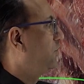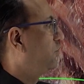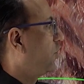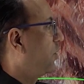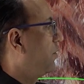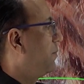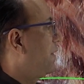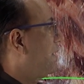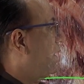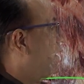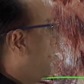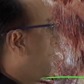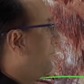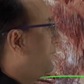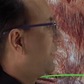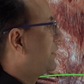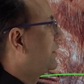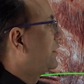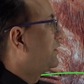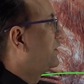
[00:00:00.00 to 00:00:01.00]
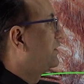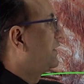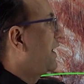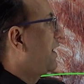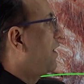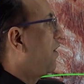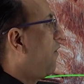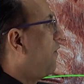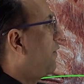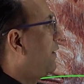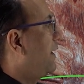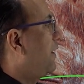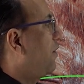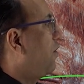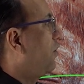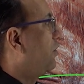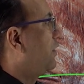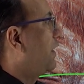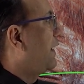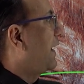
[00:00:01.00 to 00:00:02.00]
should be persisting only
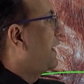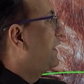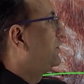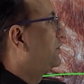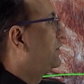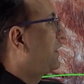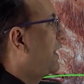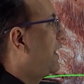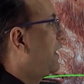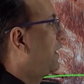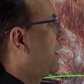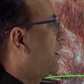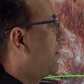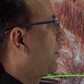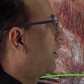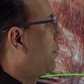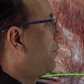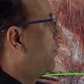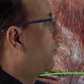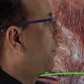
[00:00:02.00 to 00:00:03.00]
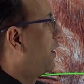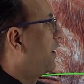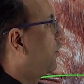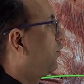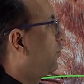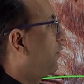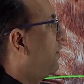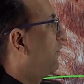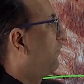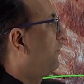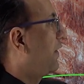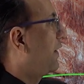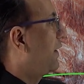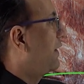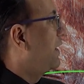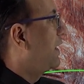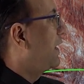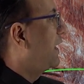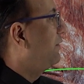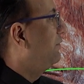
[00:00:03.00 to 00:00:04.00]
on the right side, contributing to
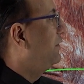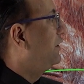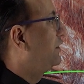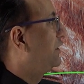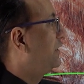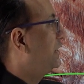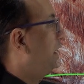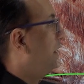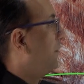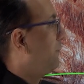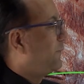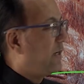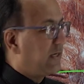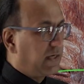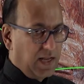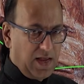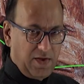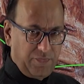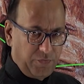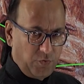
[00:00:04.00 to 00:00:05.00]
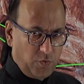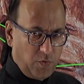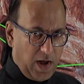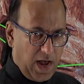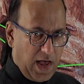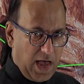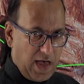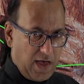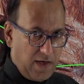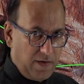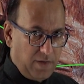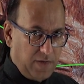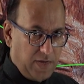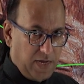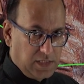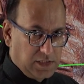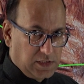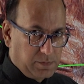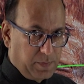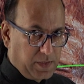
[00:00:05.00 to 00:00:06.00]
infrarenal IVC, but if you have
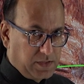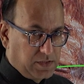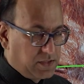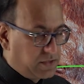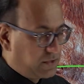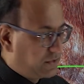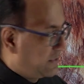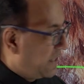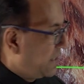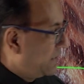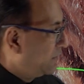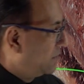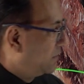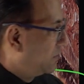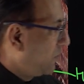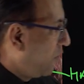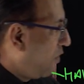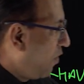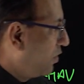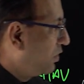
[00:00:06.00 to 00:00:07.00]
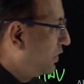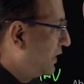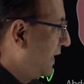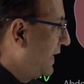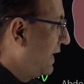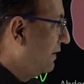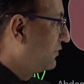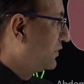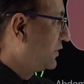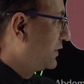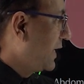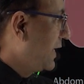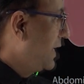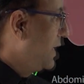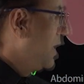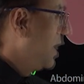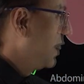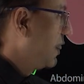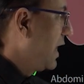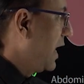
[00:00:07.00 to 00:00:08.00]
its persistence on the left
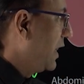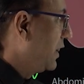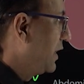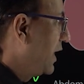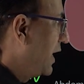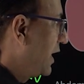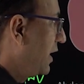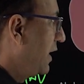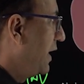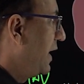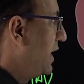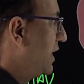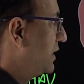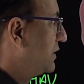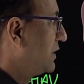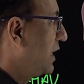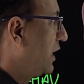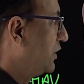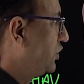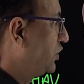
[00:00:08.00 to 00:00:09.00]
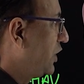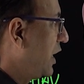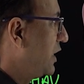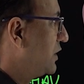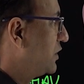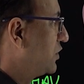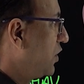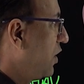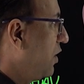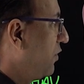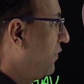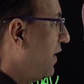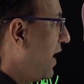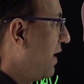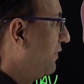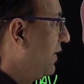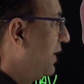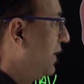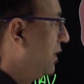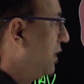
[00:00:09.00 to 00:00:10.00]
side, then there is a chance of
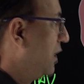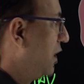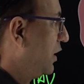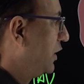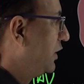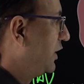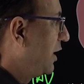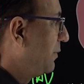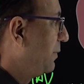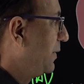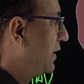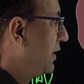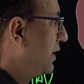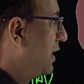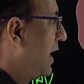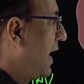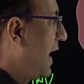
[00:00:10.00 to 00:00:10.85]
having double